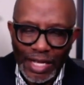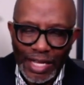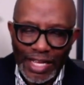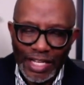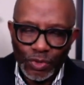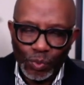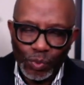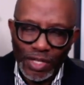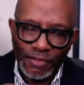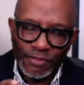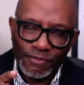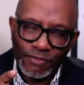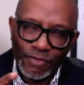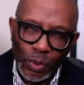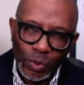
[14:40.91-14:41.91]
is we
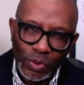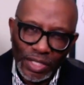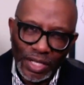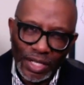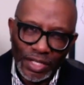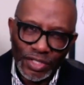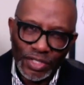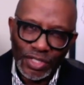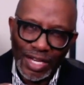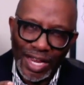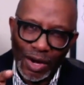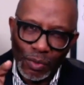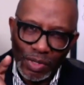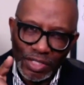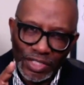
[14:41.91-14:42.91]
focus
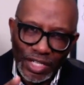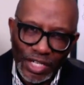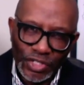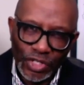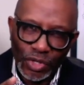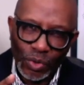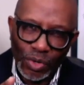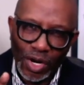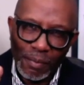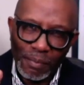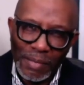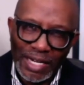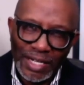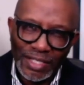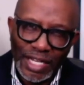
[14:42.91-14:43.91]
our attention on our
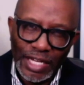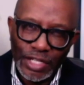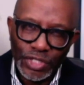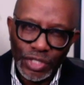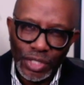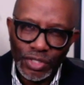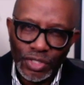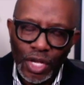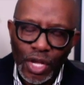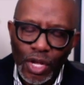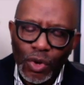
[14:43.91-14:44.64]
meditations.